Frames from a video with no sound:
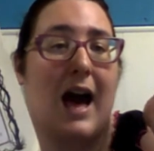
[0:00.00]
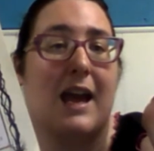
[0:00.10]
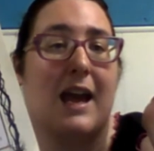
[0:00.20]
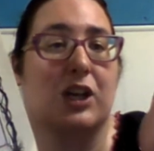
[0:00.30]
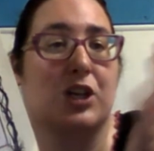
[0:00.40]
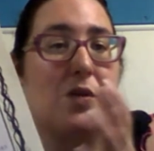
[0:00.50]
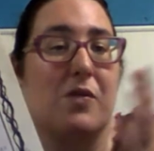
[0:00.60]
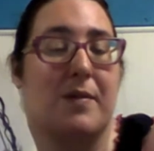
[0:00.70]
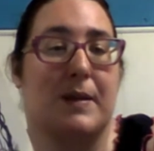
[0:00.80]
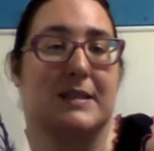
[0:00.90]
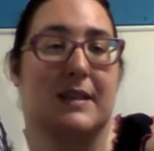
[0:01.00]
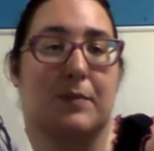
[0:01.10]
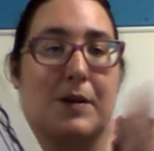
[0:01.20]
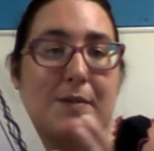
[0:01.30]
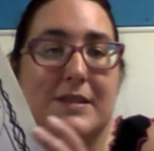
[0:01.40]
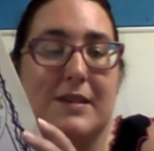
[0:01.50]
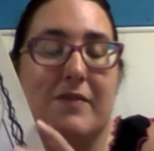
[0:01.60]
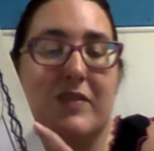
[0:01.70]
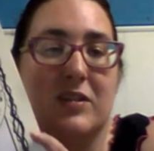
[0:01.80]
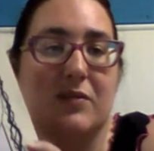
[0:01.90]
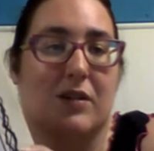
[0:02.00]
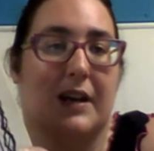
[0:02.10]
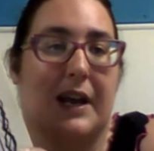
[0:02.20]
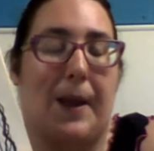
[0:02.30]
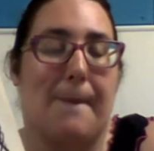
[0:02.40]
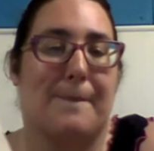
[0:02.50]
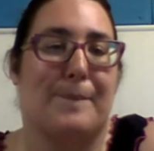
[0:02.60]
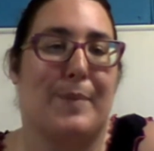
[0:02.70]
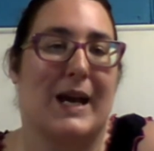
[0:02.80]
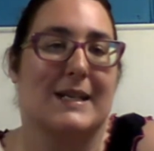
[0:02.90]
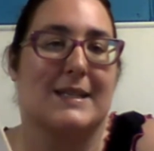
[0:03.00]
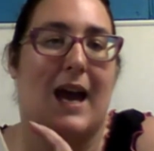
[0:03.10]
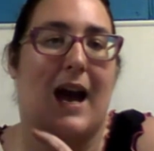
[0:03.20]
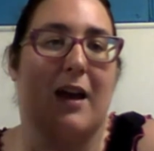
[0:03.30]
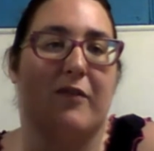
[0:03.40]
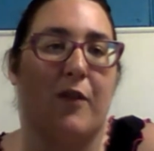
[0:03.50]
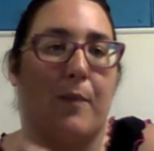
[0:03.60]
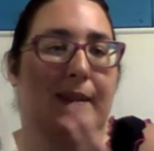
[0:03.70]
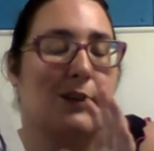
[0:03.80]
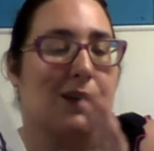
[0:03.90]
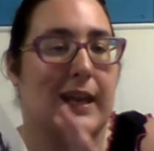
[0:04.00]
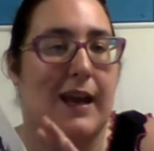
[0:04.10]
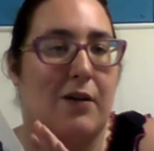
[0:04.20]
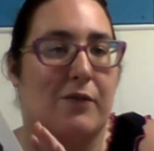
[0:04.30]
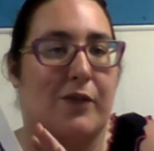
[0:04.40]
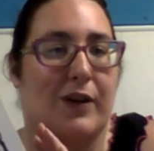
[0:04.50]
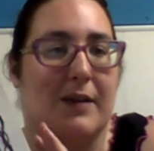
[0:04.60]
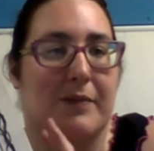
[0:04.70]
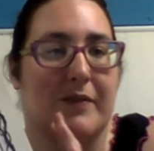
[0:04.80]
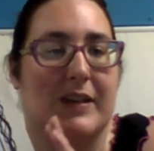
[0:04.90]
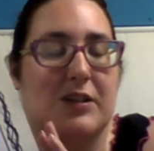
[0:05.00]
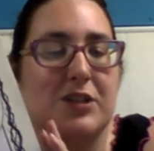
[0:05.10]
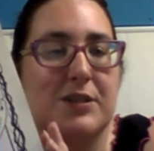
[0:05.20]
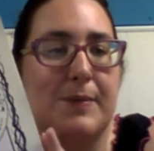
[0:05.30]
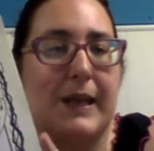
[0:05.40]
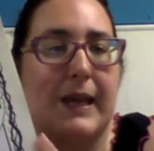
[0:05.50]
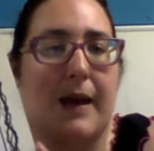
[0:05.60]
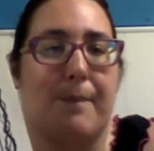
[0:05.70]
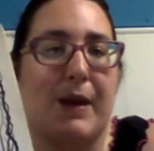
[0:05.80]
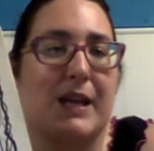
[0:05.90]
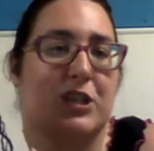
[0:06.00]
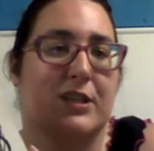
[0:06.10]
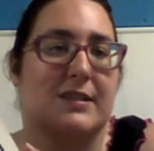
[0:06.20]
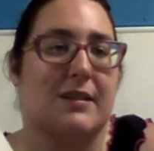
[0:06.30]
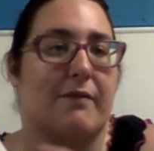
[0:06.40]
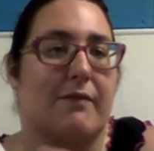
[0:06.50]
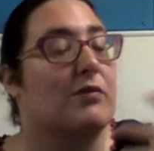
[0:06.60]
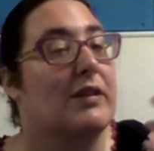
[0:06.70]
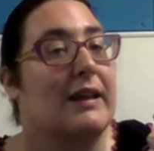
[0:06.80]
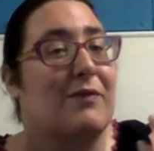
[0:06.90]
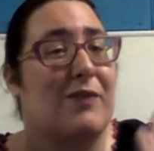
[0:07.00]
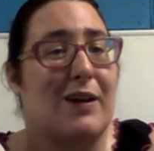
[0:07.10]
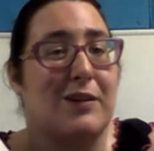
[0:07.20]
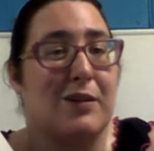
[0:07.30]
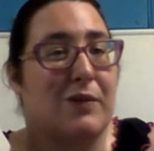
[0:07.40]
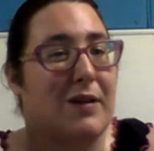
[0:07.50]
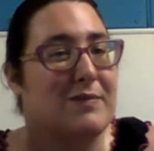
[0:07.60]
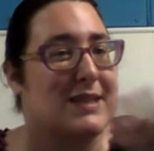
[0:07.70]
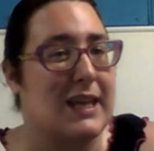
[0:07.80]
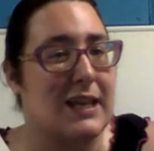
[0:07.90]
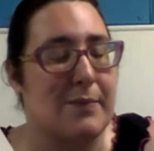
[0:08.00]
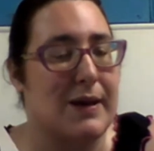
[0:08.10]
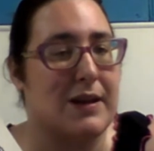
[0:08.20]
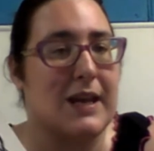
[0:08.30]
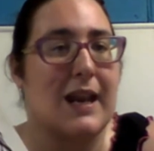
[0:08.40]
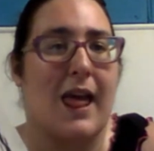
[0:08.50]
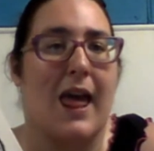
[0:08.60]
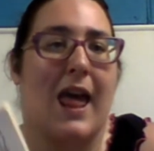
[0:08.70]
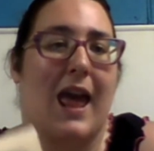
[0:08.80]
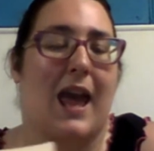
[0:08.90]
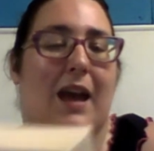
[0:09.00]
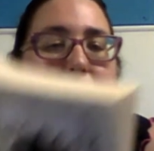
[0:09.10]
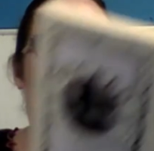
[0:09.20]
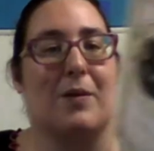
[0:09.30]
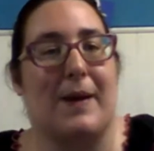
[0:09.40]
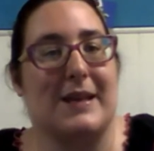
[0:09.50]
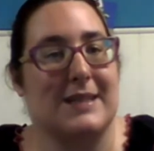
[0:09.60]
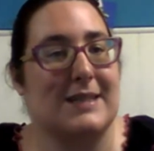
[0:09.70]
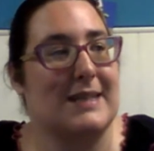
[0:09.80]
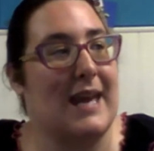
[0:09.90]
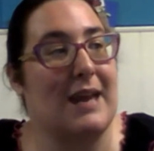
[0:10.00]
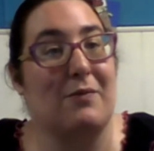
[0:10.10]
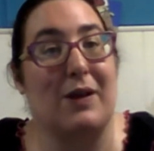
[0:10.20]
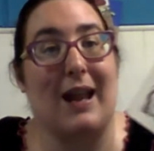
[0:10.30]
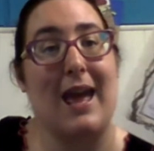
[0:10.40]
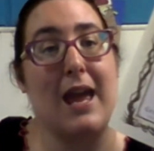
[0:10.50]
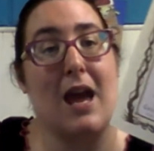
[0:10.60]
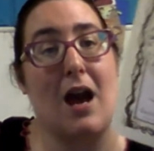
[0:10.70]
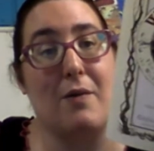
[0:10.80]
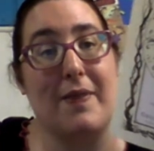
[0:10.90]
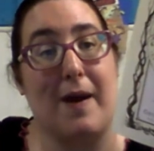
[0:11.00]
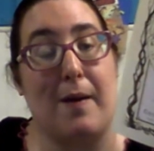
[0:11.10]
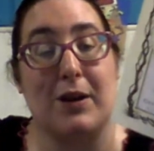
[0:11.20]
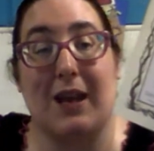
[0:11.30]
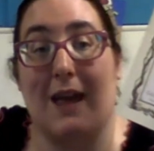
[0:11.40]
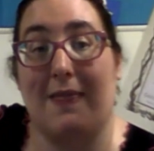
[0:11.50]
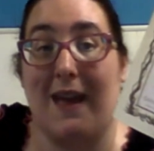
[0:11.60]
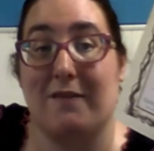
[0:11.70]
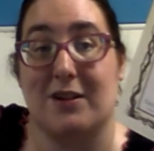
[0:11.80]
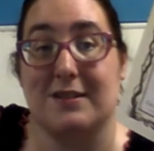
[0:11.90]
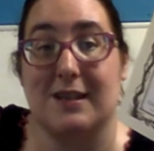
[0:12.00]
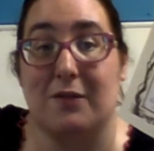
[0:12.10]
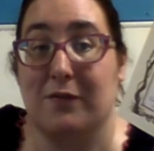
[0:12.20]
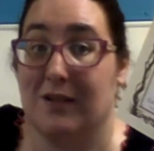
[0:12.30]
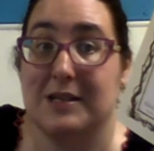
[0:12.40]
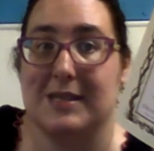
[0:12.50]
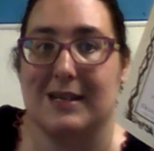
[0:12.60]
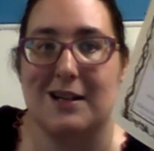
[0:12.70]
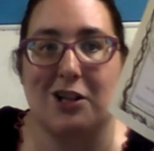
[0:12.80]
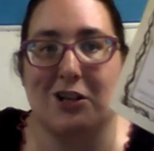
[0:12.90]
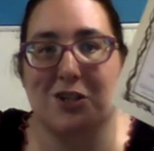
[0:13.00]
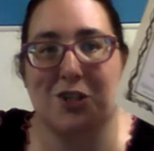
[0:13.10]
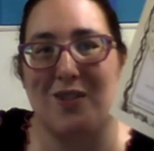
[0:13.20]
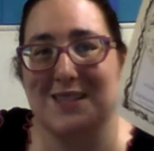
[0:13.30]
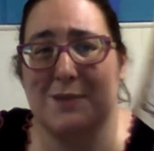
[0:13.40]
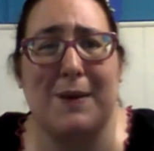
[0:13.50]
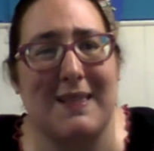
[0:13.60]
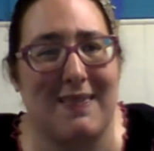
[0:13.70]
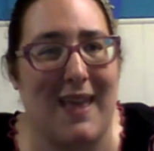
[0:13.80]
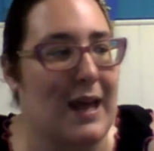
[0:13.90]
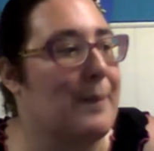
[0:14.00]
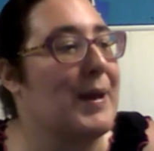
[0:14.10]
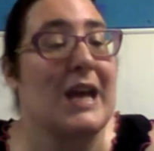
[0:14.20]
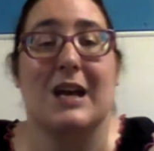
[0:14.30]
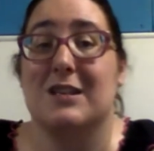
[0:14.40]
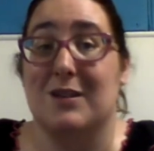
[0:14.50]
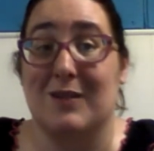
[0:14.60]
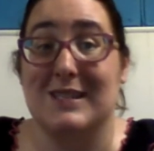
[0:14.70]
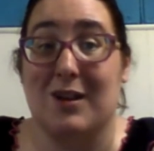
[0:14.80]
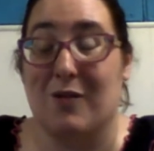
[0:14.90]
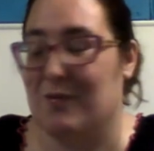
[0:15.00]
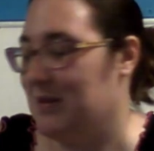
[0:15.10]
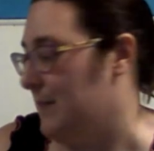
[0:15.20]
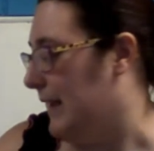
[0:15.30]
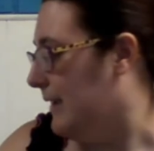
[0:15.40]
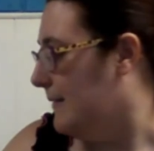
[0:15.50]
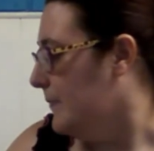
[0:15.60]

I know the basic premise of the story, but I've been looking out for a couple of years to pick it up and just never really found it when I was thinking about it, and walked past it today and went, hey, I want that book, and they have it on sale for less than $1, so let's pick that up. So it's going with me.